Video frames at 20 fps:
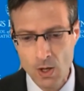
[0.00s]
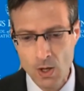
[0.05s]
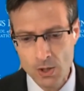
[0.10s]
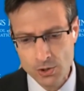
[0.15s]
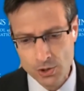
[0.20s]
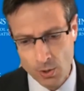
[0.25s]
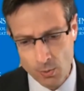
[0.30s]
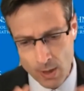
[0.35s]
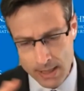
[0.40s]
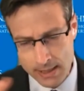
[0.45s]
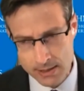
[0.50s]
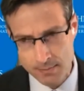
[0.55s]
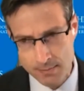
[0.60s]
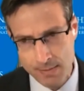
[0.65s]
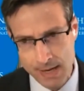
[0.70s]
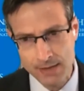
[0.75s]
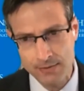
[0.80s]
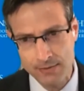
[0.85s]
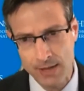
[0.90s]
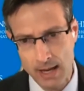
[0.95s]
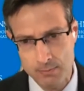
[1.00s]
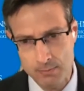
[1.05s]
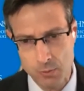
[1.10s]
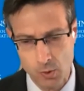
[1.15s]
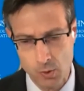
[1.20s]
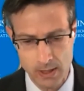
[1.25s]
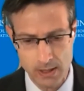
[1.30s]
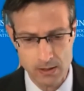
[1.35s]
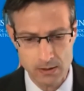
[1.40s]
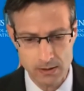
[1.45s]
So I wanted to make that
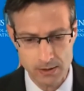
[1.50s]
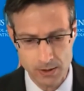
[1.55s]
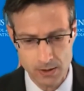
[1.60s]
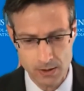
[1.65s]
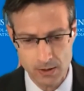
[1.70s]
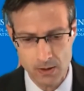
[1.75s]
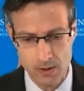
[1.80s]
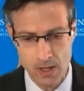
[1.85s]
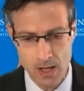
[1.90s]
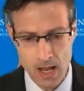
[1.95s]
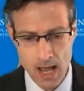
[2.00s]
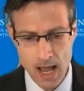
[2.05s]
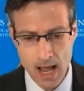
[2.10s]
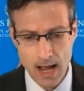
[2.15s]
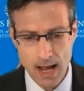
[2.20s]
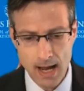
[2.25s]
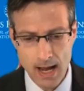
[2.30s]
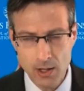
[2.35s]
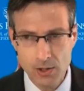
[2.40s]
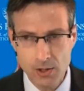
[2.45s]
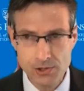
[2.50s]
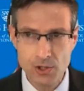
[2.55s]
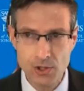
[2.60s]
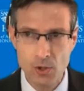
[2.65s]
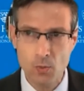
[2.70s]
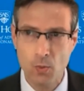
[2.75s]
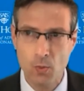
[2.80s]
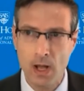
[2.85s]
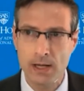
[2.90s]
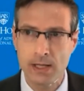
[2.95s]
point clear. I also
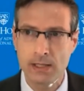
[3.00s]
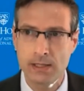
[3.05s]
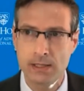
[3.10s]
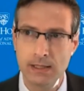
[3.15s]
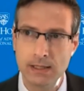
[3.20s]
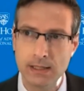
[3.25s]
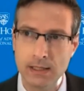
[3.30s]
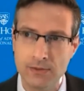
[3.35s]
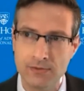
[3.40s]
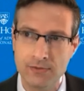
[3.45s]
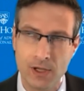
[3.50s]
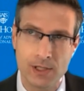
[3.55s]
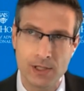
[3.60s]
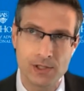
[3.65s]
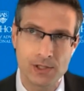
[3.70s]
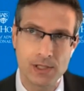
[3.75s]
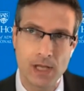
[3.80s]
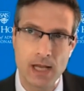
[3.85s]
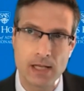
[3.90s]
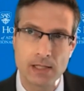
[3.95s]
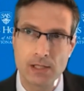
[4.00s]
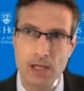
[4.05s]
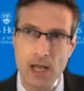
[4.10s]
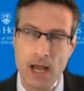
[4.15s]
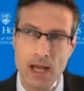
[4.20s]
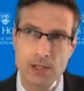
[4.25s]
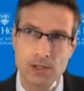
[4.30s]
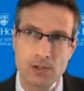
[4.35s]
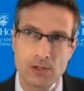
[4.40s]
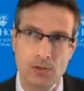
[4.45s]
wanted to give a sense
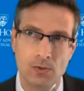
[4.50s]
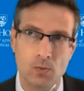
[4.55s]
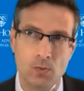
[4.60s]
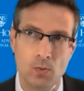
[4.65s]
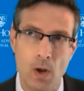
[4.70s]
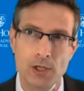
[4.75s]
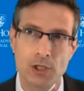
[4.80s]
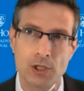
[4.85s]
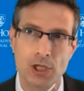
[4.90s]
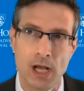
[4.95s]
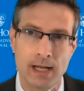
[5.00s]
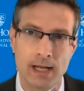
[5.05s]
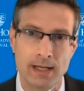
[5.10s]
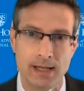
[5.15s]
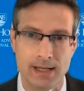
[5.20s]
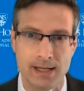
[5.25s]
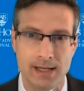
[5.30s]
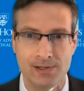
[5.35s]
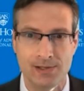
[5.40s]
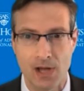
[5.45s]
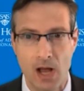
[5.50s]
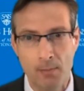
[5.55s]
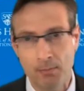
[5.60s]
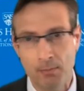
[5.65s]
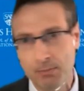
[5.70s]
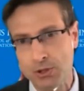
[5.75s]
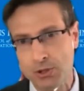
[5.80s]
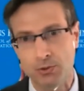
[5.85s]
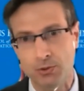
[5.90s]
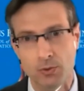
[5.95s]
as to what China is
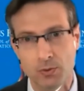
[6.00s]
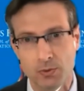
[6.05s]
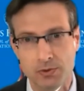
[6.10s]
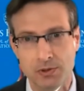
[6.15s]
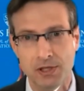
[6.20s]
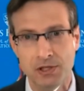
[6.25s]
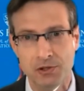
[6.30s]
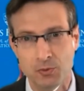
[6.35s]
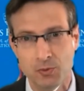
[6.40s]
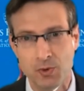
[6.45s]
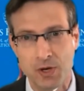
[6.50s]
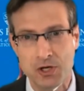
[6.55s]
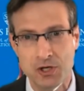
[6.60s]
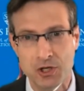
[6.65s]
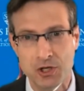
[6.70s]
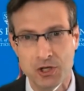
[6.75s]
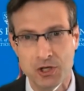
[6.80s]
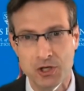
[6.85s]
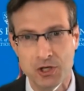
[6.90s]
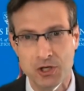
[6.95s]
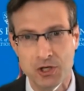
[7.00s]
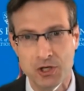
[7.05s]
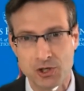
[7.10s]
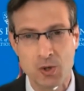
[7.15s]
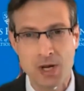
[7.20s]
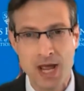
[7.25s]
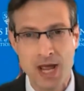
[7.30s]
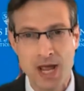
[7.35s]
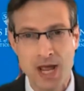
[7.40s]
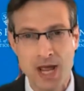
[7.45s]
up to in the region. And
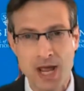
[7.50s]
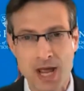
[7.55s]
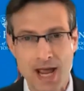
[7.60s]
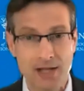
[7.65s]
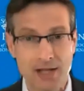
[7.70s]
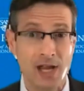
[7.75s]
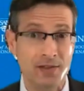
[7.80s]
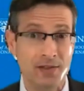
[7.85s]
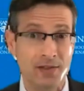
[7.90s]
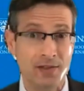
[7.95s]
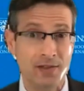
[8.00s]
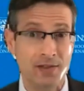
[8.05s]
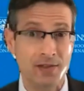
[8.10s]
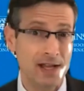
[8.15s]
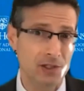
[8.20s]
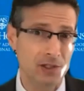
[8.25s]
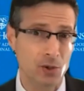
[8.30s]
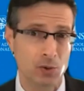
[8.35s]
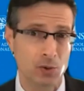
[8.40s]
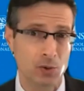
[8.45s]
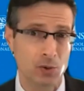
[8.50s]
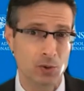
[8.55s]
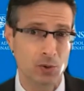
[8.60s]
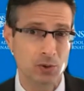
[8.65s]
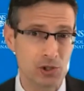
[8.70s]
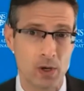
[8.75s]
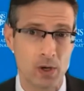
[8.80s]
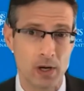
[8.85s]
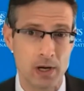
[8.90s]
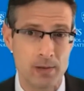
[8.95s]
so, as I say, that's not the
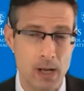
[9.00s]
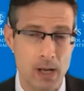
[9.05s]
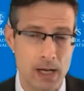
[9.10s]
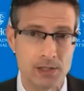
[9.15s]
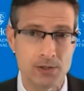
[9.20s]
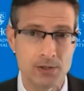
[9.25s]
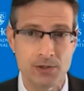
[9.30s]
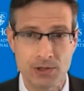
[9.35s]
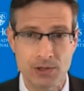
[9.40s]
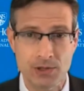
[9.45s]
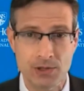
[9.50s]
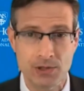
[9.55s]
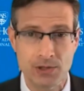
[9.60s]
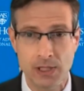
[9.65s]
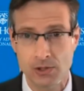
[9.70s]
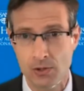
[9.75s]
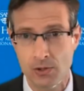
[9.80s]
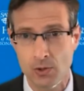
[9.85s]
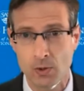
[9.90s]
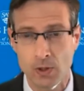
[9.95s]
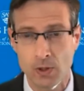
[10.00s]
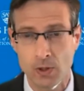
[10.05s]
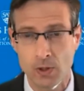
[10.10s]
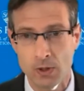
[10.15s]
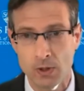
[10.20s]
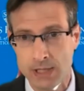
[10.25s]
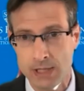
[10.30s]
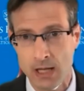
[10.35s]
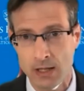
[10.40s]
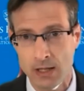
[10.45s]
only story, but I do think it's a story
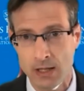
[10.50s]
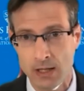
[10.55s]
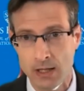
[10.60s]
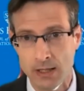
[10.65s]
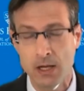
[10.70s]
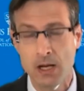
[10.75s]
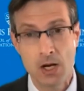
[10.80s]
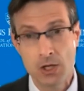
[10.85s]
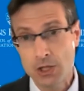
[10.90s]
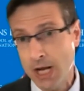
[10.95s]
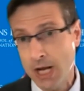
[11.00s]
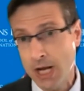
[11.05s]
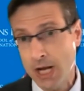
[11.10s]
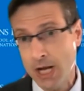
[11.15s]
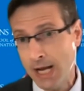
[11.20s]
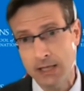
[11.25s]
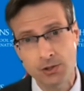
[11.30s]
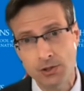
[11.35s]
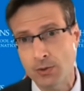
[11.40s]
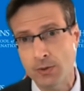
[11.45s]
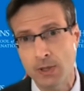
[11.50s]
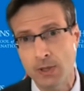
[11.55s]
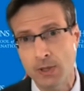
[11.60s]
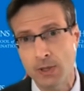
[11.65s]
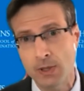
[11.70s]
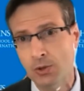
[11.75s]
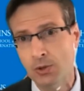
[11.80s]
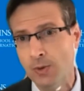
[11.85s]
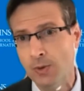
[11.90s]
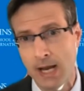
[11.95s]
worth telling. China is
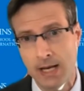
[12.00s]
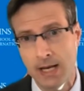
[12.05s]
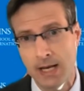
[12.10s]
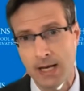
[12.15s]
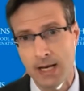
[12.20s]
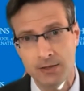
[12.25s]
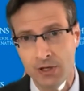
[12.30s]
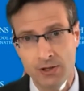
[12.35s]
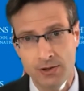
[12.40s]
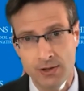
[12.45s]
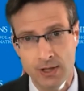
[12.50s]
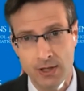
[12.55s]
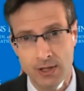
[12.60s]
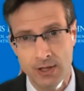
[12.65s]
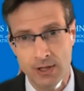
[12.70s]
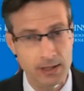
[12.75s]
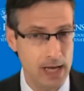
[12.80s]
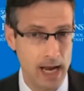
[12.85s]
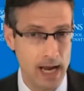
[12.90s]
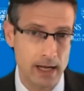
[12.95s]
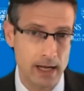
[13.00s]
doing new and different things